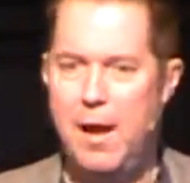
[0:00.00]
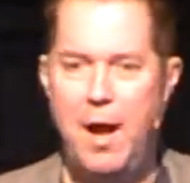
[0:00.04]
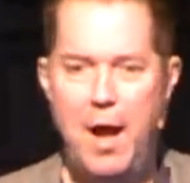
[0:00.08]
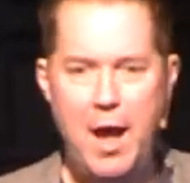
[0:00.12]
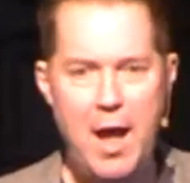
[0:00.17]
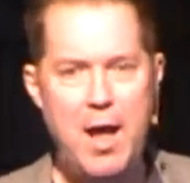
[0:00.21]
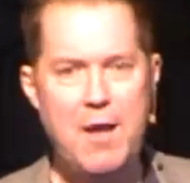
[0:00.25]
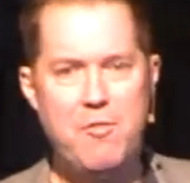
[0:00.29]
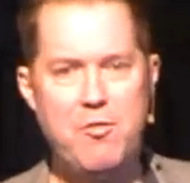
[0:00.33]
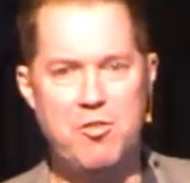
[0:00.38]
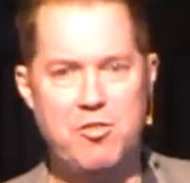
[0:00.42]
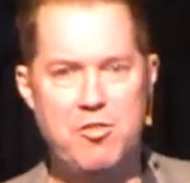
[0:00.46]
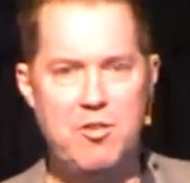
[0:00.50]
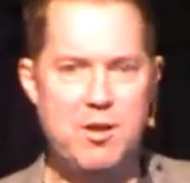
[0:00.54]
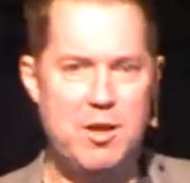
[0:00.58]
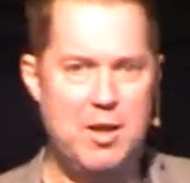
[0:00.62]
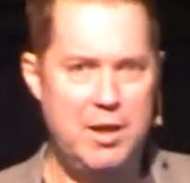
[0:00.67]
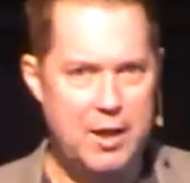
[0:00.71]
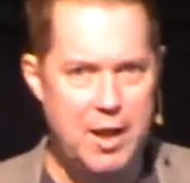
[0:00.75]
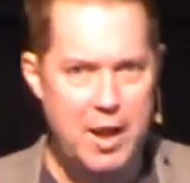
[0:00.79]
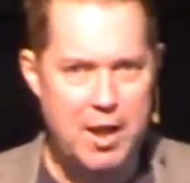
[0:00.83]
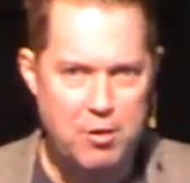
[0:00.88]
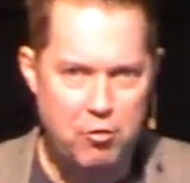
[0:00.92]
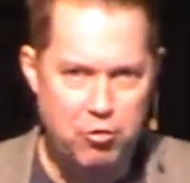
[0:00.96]
I have this
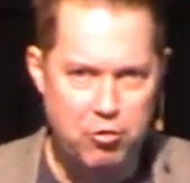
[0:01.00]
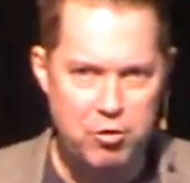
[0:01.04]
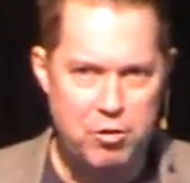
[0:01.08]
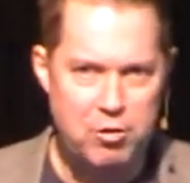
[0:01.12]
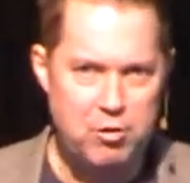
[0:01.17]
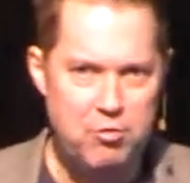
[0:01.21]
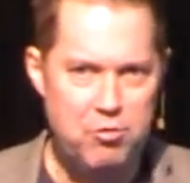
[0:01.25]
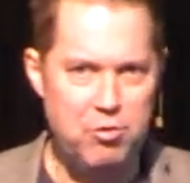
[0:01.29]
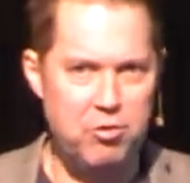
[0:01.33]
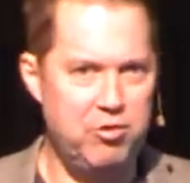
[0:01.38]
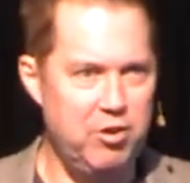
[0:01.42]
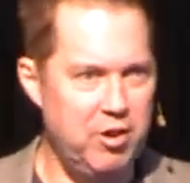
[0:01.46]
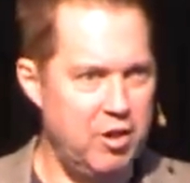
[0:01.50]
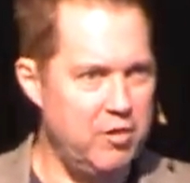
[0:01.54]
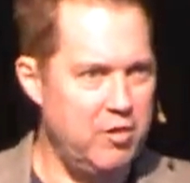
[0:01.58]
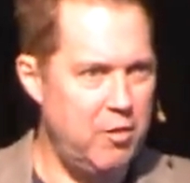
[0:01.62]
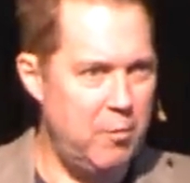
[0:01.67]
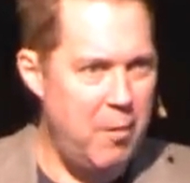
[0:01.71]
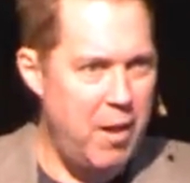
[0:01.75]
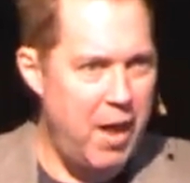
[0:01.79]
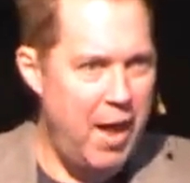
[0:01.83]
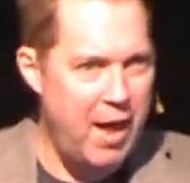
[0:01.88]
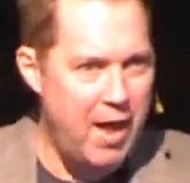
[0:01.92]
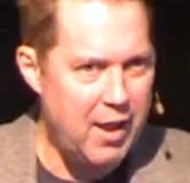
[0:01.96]
inclination to sit in the
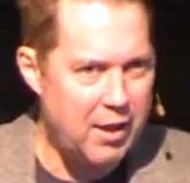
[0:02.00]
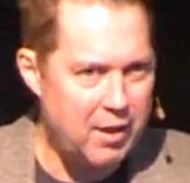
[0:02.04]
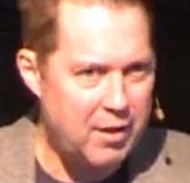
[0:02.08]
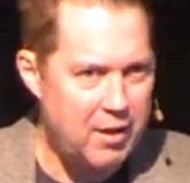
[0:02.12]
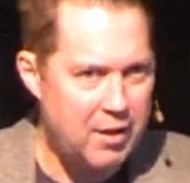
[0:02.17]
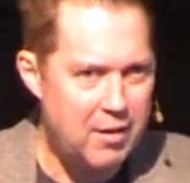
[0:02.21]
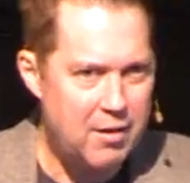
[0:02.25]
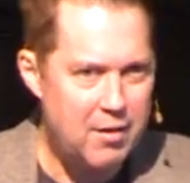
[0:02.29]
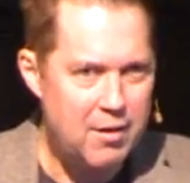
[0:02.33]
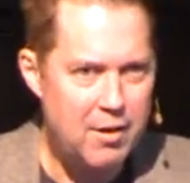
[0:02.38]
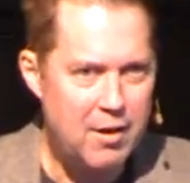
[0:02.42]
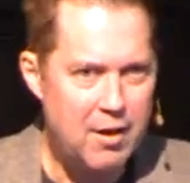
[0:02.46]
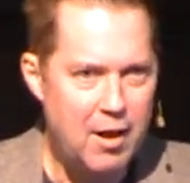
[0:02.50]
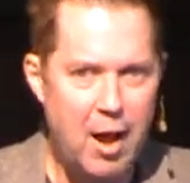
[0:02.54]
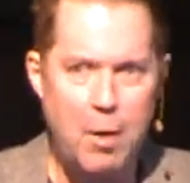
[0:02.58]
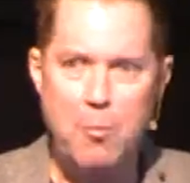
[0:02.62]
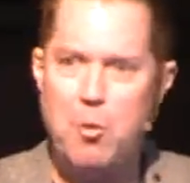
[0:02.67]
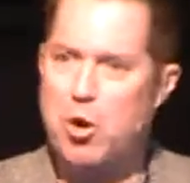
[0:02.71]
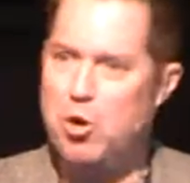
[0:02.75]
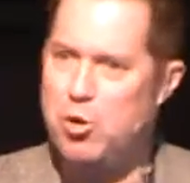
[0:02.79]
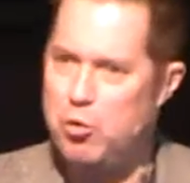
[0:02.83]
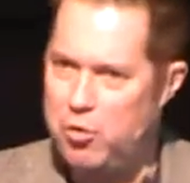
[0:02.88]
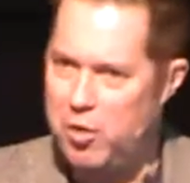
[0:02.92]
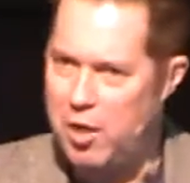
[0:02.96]
back. I
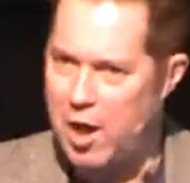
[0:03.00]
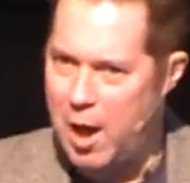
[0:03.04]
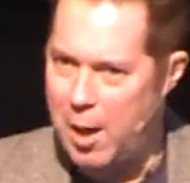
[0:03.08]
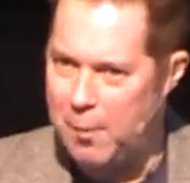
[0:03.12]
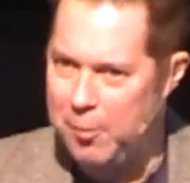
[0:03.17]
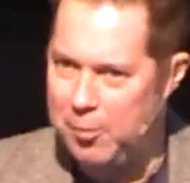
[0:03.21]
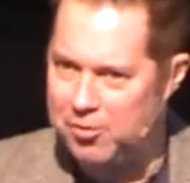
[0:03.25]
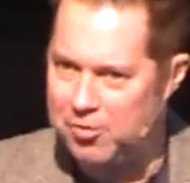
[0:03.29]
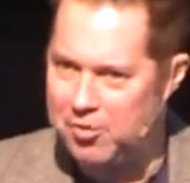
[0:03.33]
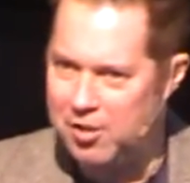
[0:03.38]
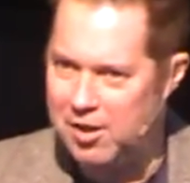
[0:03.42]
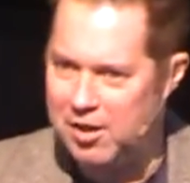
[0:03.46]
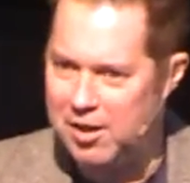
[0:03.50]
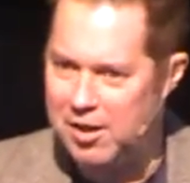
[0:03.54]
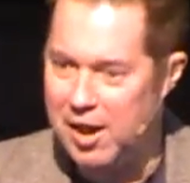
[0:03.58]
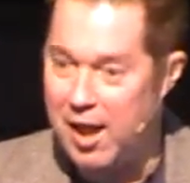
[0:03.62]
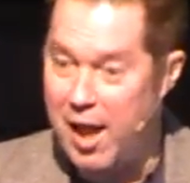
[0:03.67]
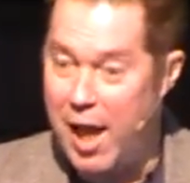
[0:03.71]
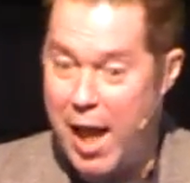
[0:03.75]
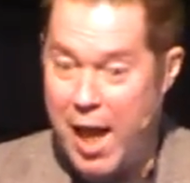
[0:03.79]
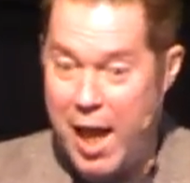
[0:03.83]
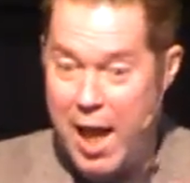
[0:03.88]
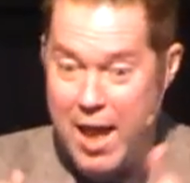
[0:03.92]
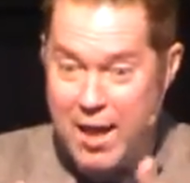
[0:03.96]
want to do the opposite
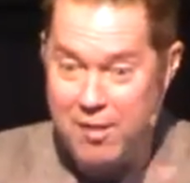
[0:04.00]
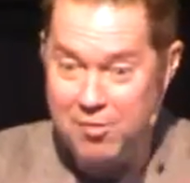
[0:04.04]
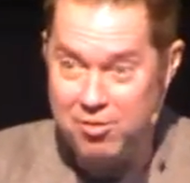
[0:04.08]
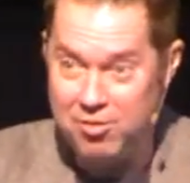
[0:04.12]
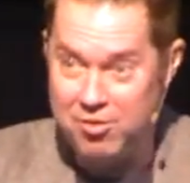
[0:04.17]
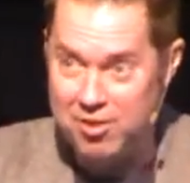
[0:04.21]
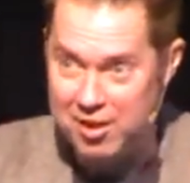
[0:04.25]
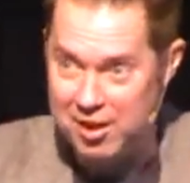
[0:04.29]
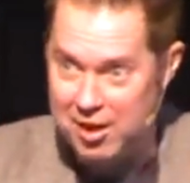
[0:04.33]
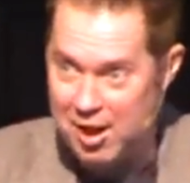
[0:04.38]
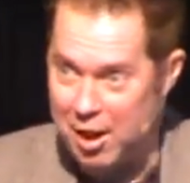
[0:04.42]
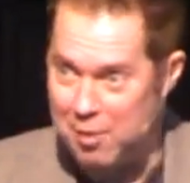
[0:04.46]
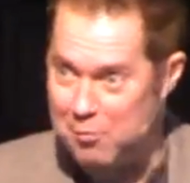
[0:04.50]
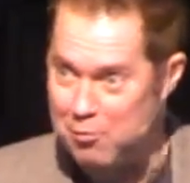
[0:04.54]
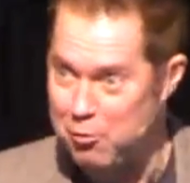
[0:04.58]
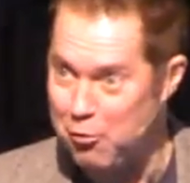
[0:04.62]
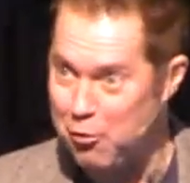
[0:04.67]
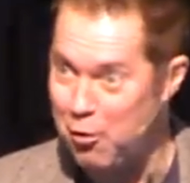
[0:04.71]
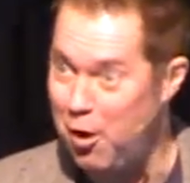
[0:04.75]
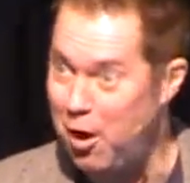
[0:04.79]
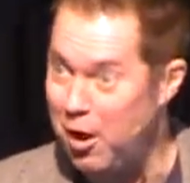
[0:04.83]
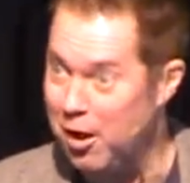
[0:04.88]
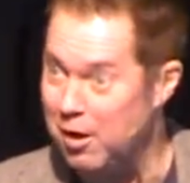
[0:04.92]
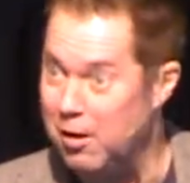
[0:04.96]
and sit up
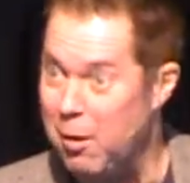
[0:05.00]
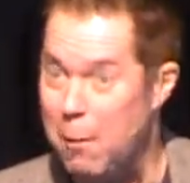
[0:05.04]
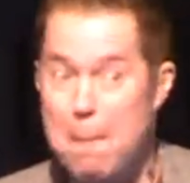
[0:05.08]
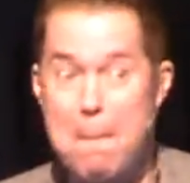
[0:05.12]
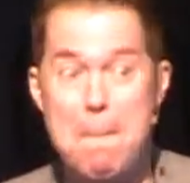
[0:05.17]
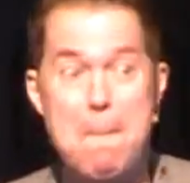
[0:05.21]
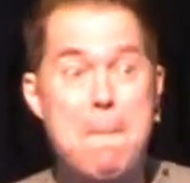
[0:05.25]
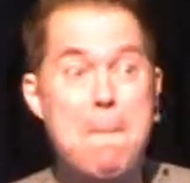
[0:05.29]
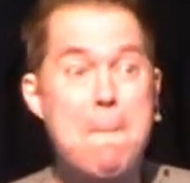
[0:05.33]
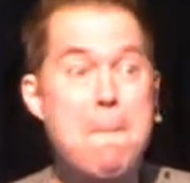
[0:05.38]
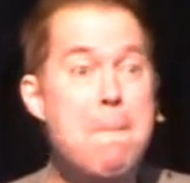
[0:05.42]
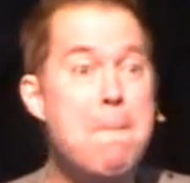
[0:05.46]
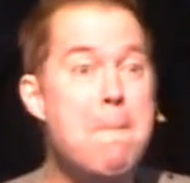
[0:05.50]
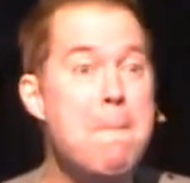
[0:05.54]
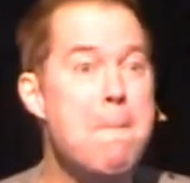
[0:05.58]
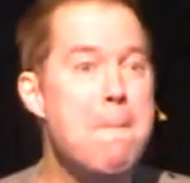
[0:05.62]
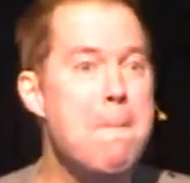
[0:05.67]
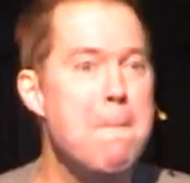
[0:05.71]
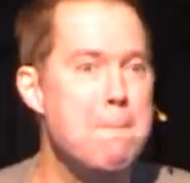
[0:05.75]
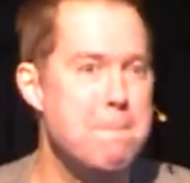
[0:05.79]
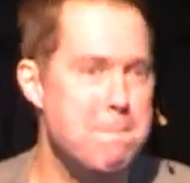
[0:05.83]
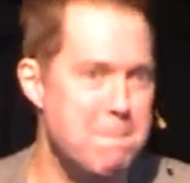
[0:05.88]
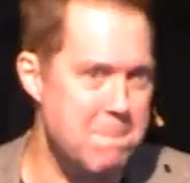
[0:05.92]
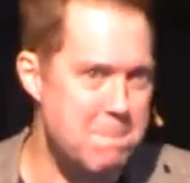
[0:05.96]
front.
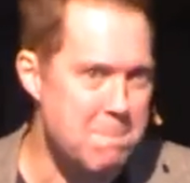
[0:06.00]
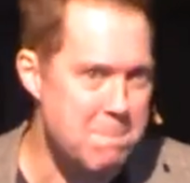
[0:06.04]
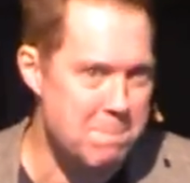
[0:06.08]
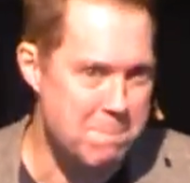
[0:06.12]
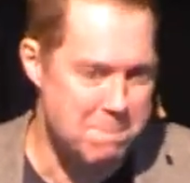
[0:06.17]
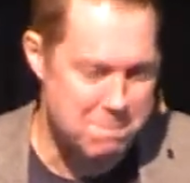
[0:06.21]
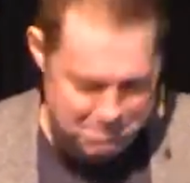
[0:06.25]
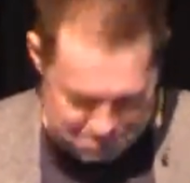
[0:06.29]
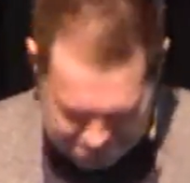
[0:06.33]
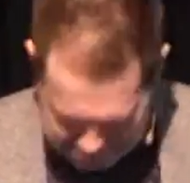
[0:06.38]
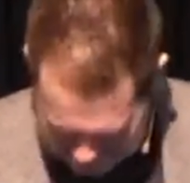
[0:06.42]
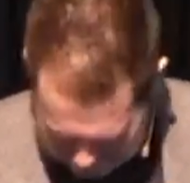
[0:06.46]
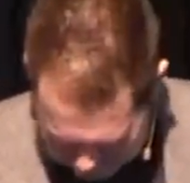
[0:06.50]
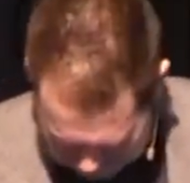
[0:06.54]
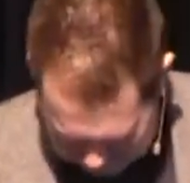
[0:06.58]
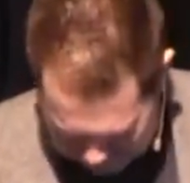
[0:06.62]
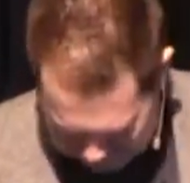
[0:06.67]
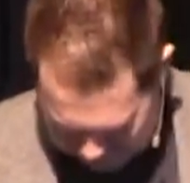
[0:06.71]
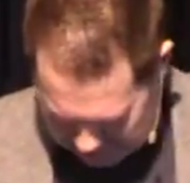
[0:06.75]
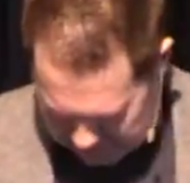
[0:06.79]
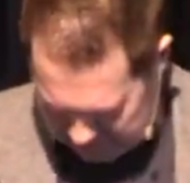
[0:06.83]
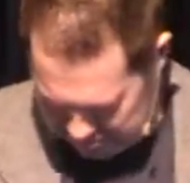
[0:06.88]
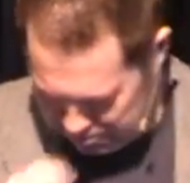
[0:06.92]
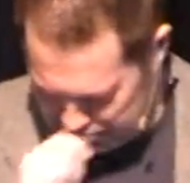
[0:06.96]
Mm-hmm. Okay,